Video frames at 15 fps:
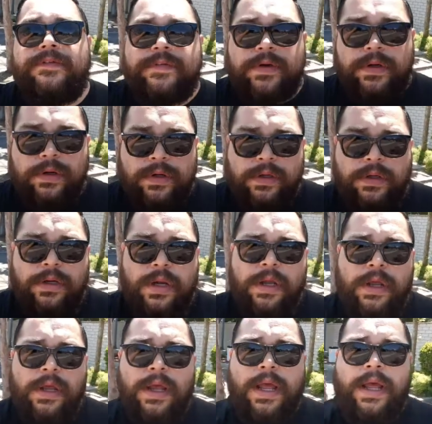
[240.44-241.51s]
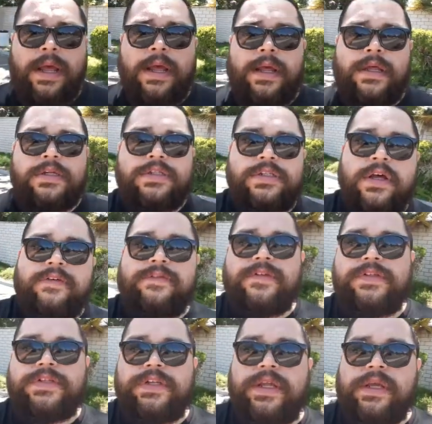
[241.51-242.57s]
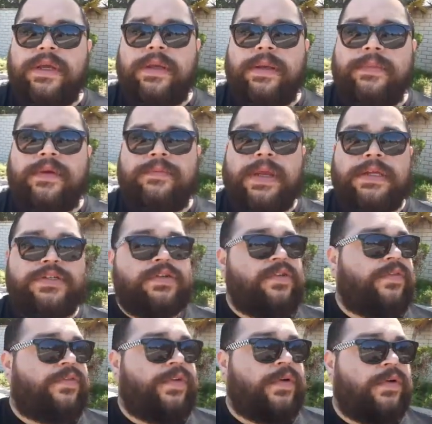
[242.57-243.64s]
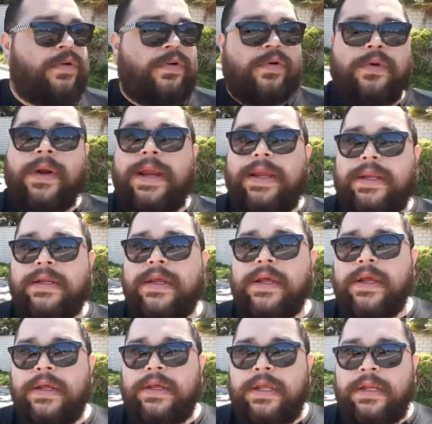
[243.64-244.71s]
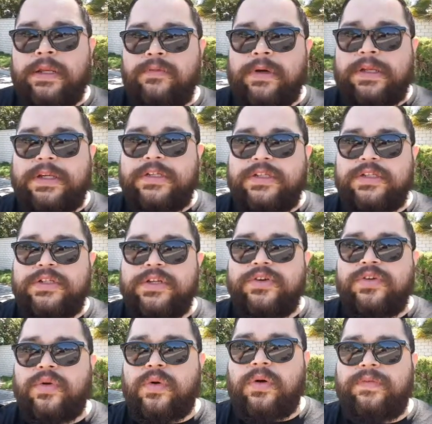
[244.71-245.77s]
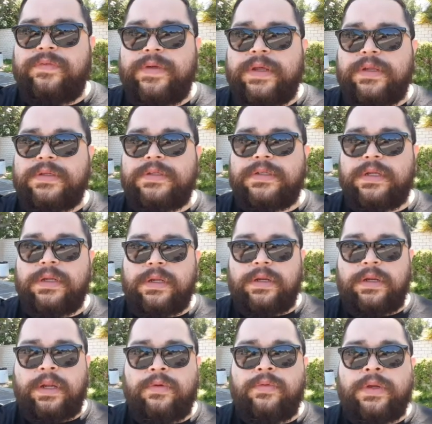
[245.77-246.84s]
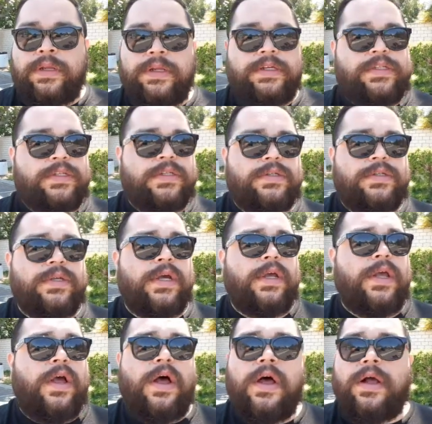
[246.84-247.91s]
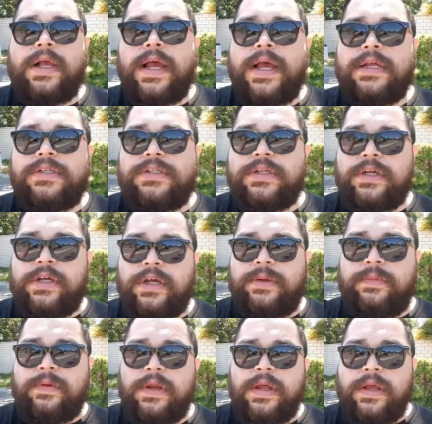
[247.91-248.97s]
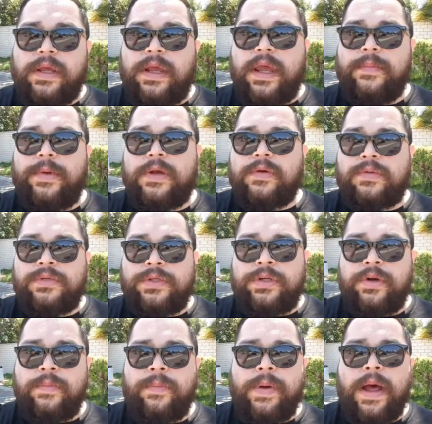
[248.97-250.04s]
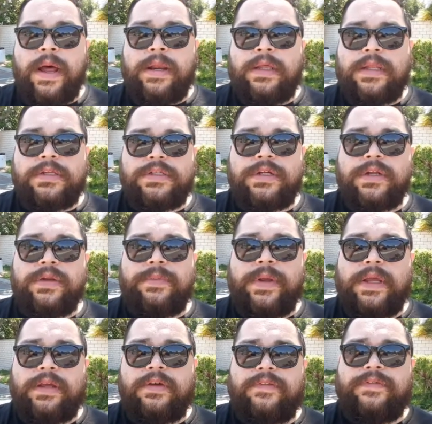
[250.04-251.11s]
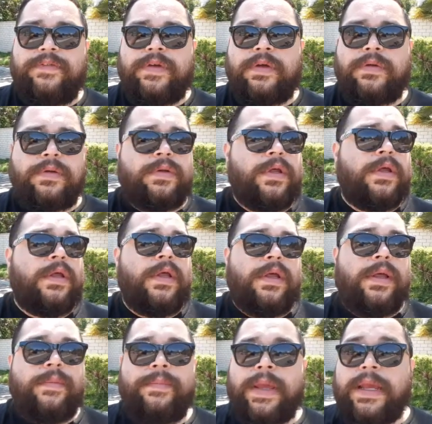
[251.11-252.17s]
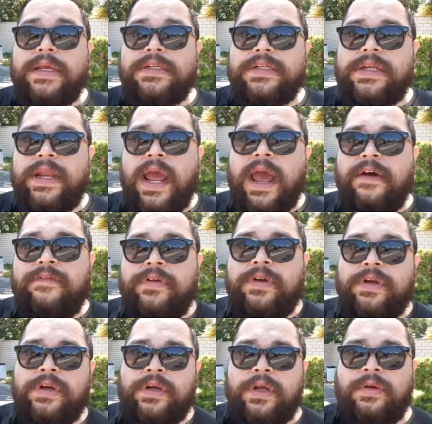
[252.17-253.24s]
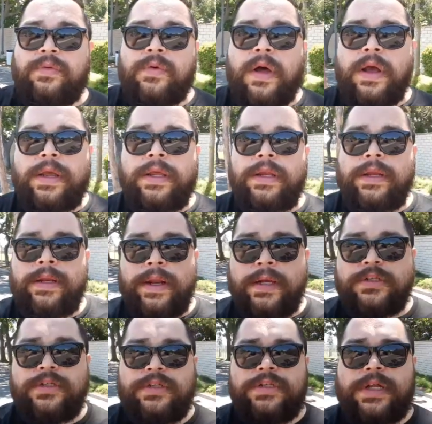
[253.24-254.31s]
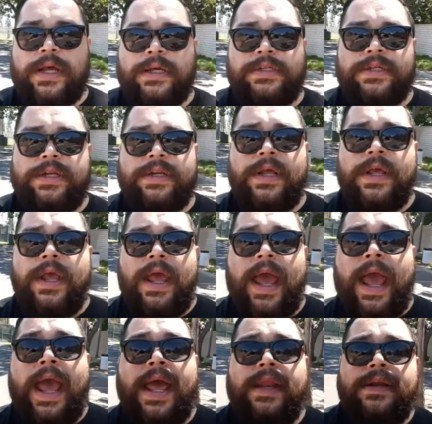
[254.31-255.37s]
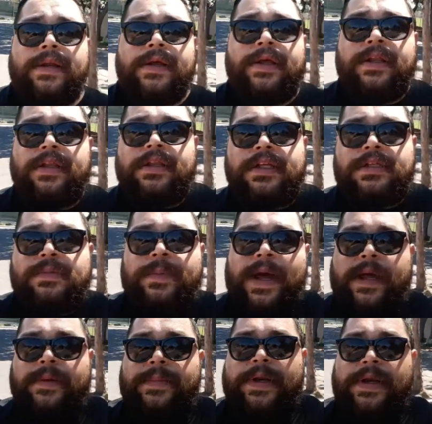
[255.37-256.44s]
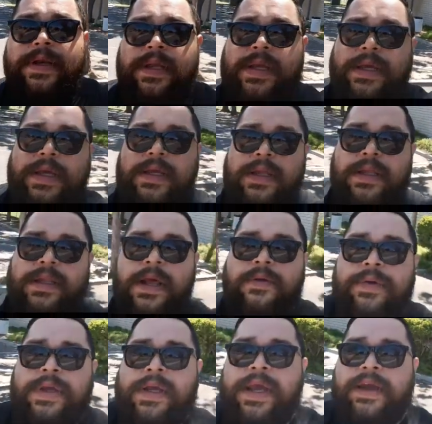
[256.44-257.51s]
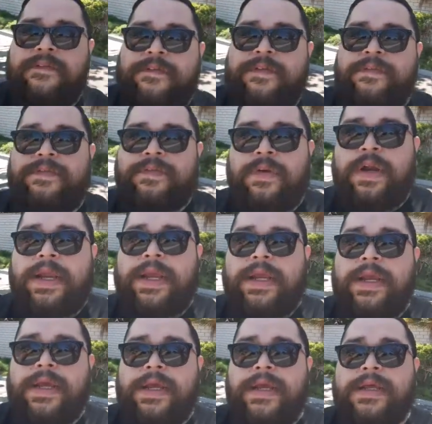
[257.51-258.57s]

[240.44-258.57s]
for your uh, self-esteem. It makes you feel great. It releases endorphins and it, it releases all kinds of good chemicals in your body that's going to make you feel amazing after you're done walking and exercising. And this vitamin D that we get for free.